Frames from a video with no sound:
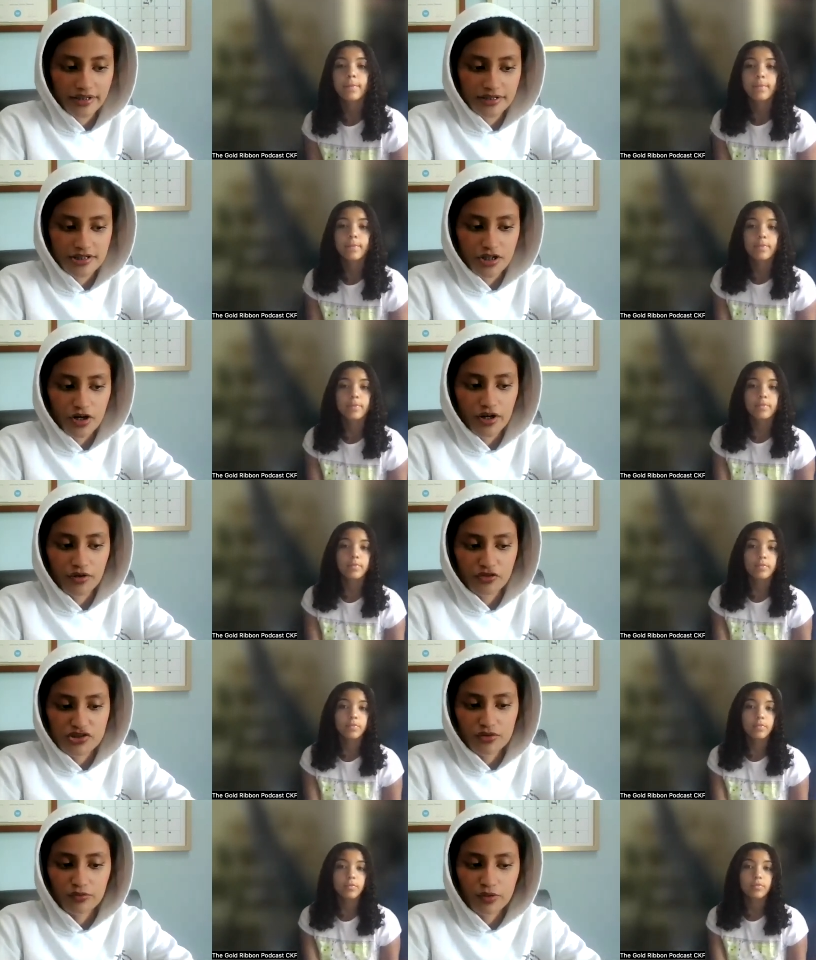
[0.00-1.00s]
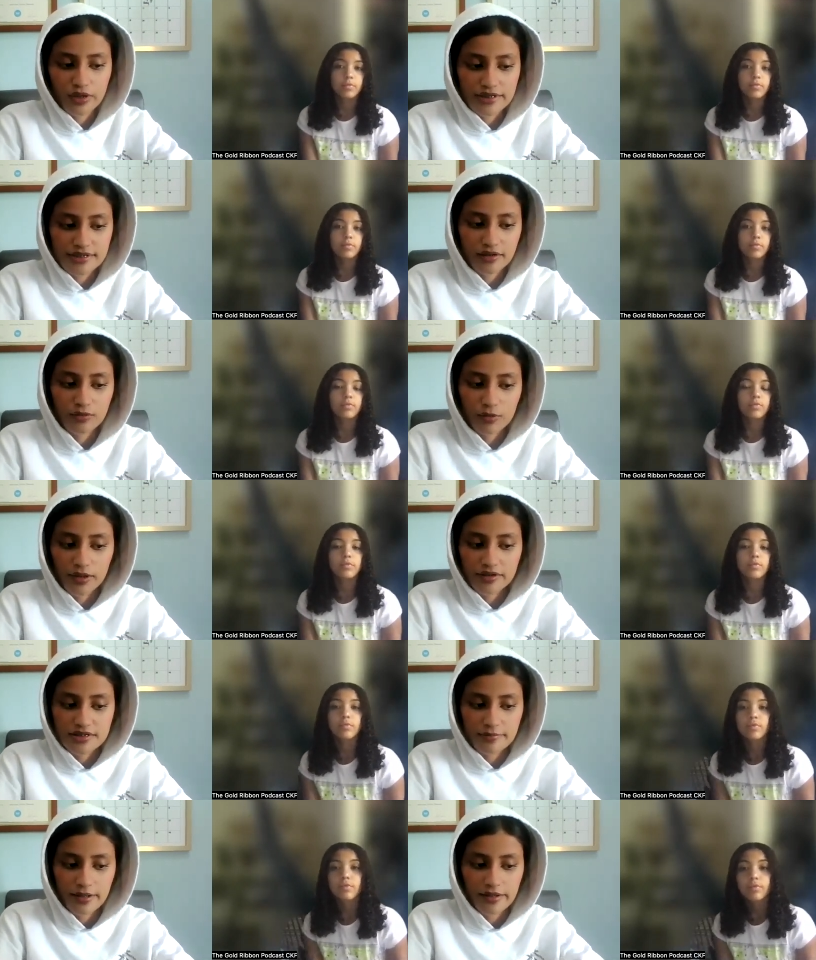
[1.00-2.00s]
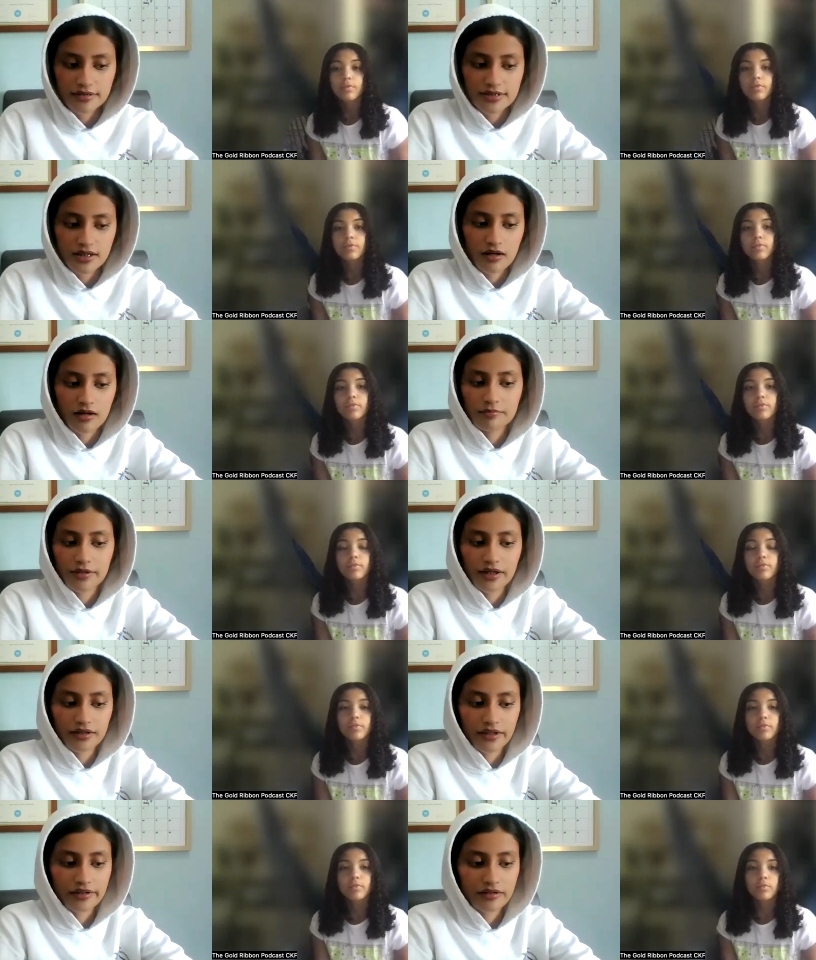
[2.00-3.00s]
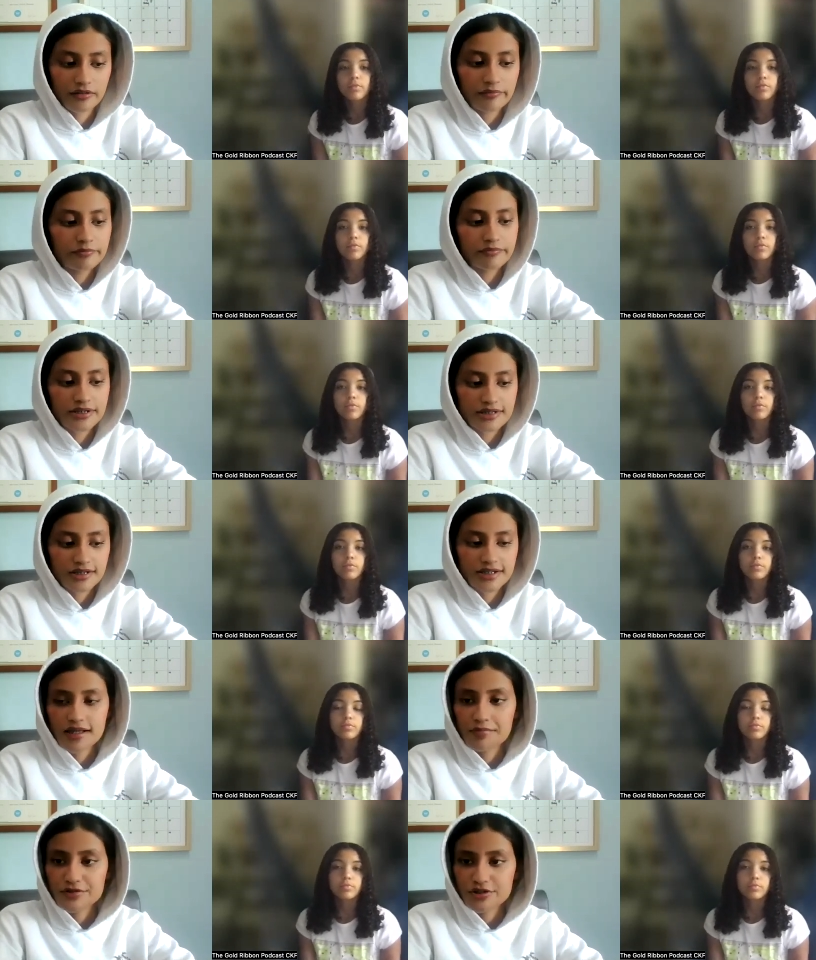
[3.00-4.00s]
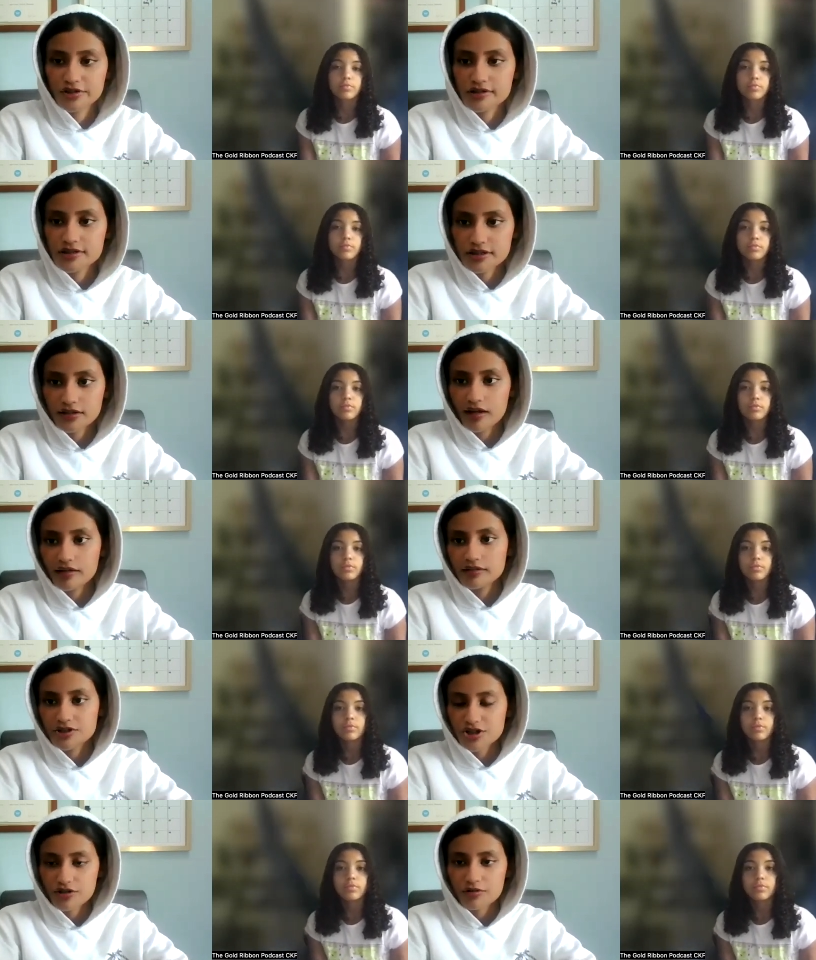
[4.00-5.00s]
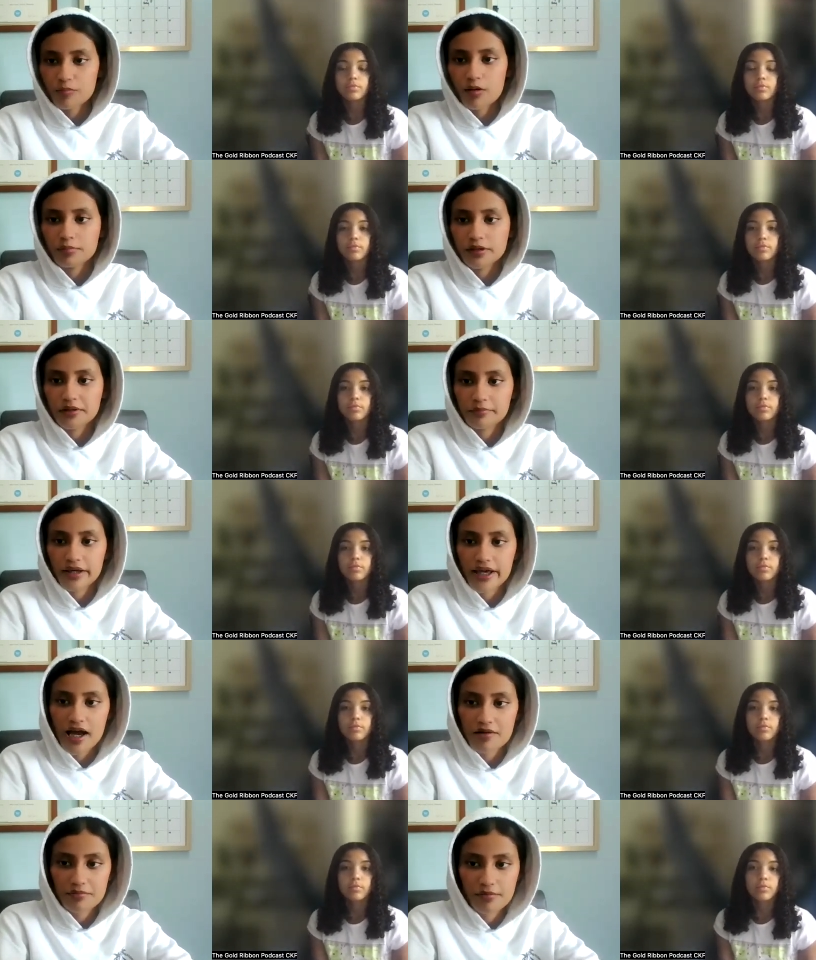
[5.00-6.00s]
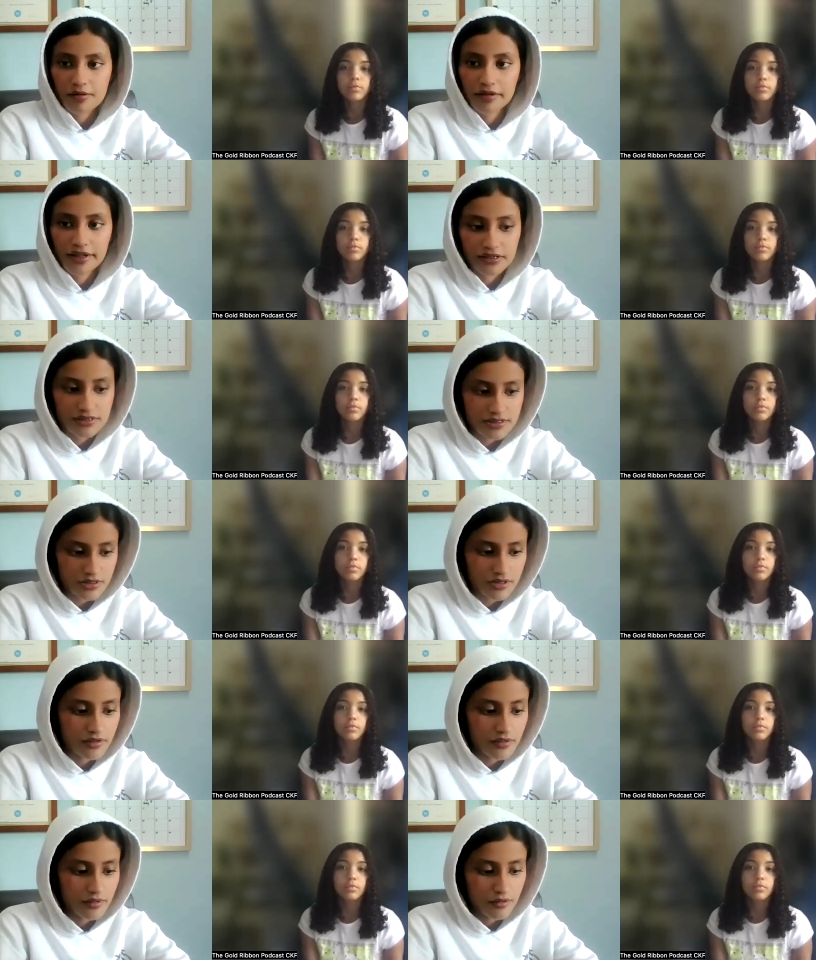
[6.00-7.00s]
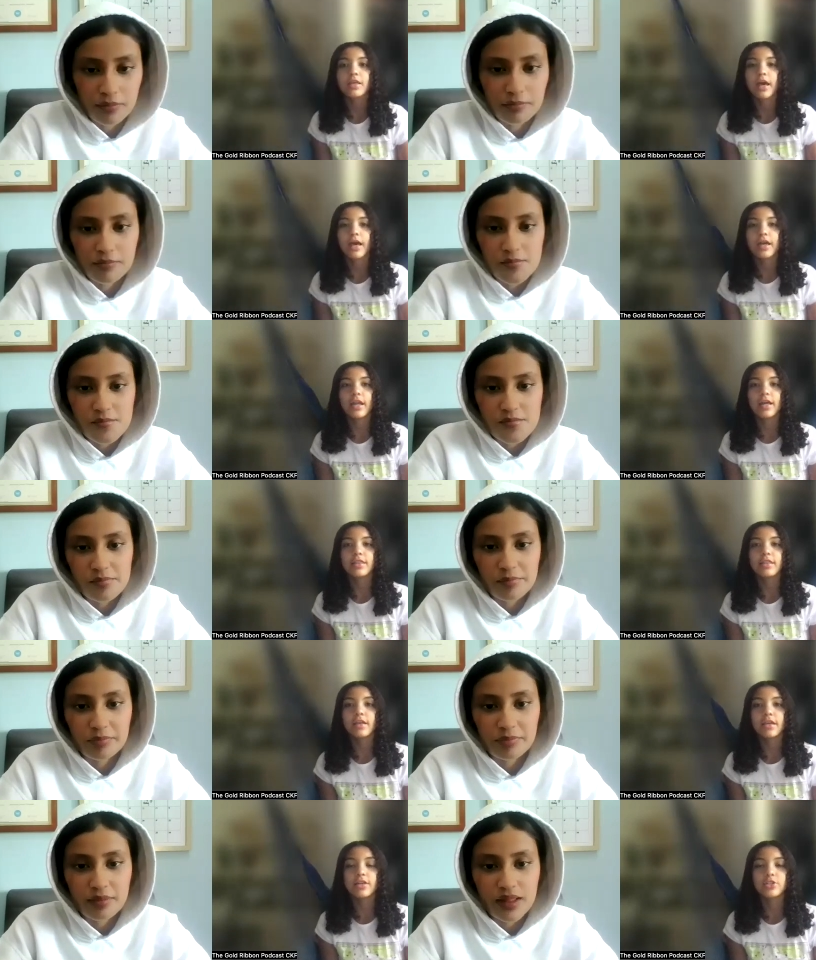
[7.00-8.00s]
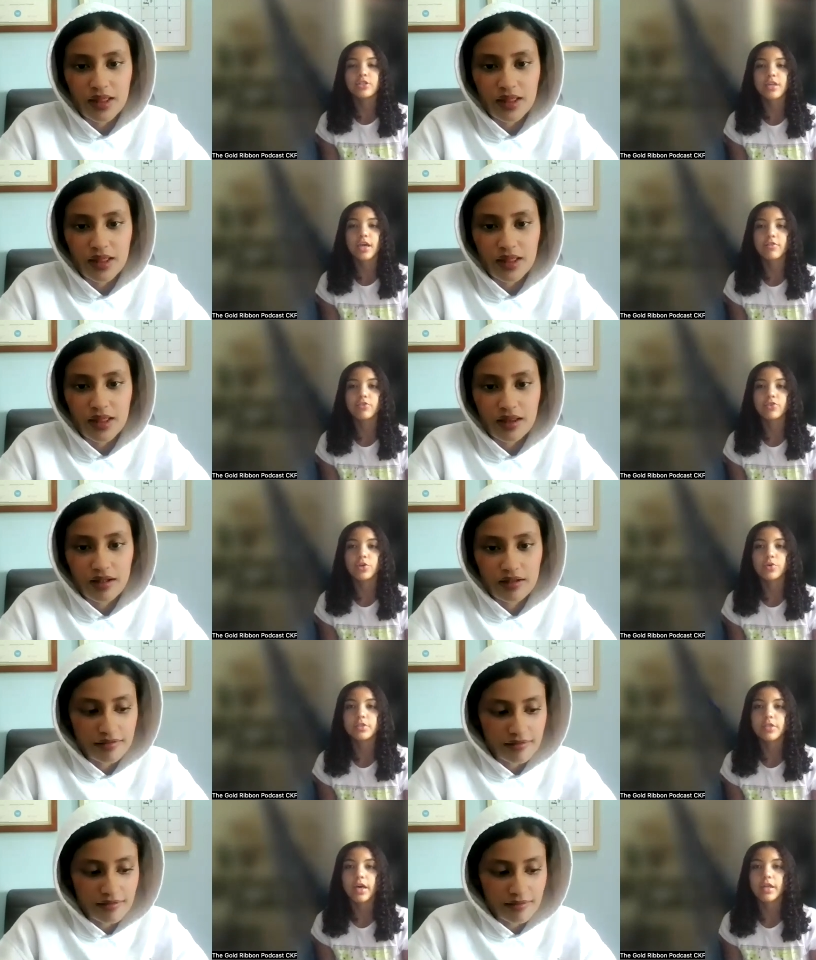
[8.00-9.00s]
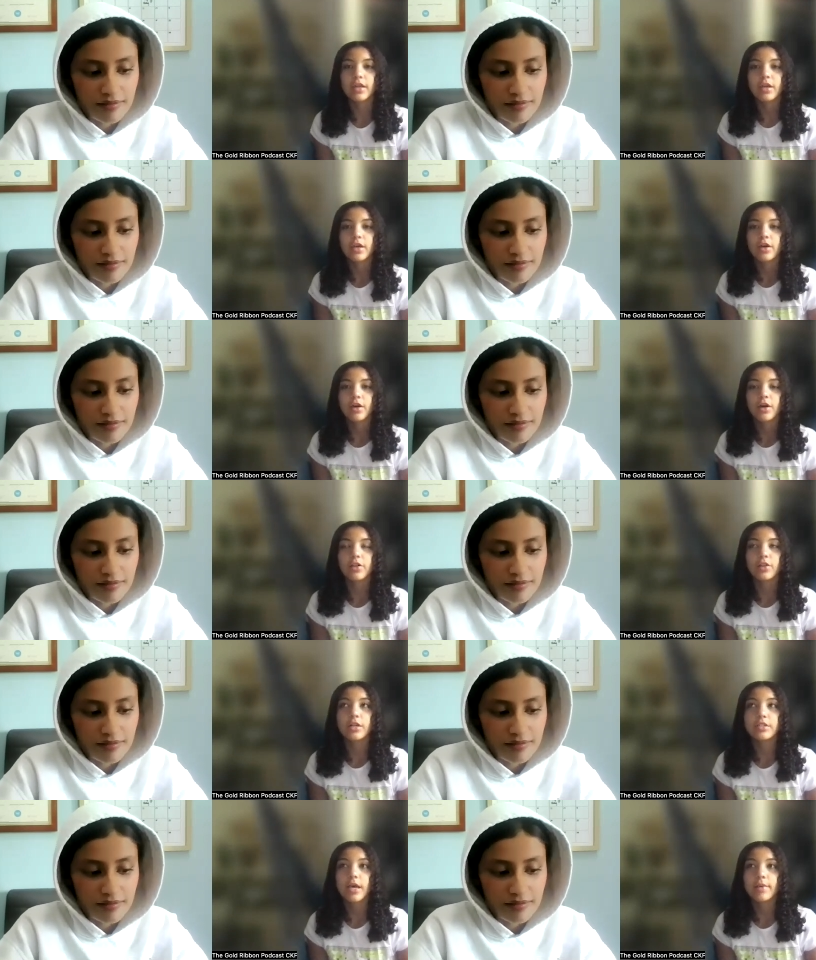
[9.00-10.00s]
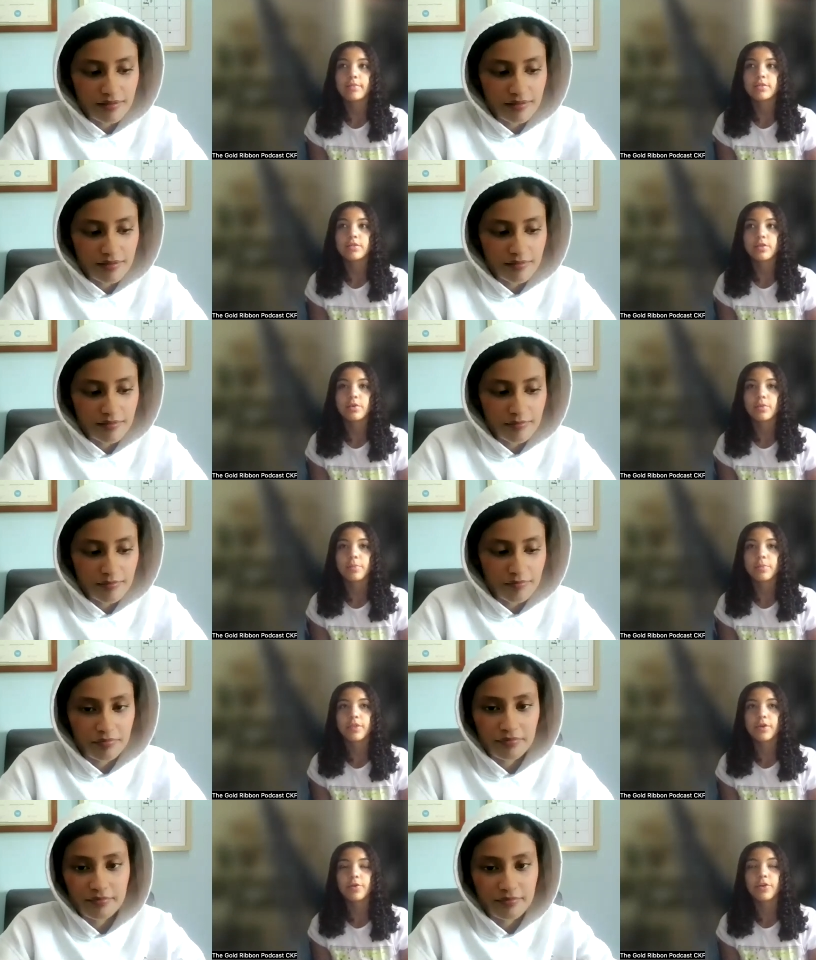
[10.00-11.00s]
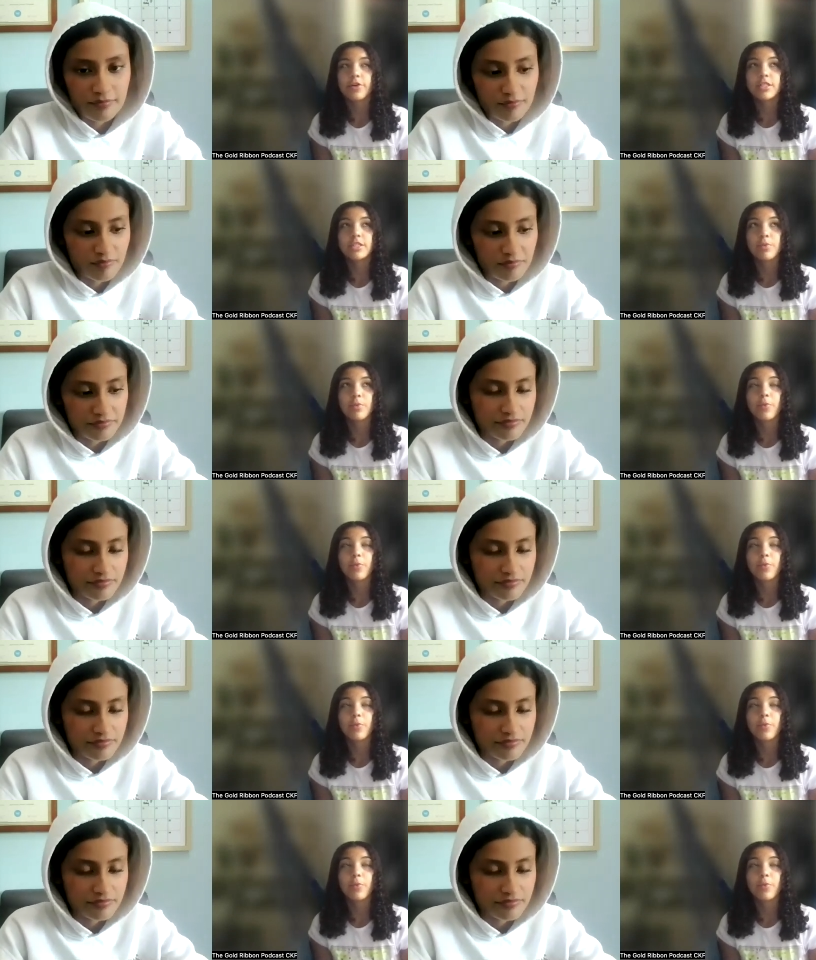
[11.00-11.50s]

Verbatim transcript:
Speaker 1: cancer, and also raising awareness about it to combat like the misconceptions that the general public
Speaker 2: may have about cancer. Yeah, and I think it just kind of shows that a lot of times there needs to be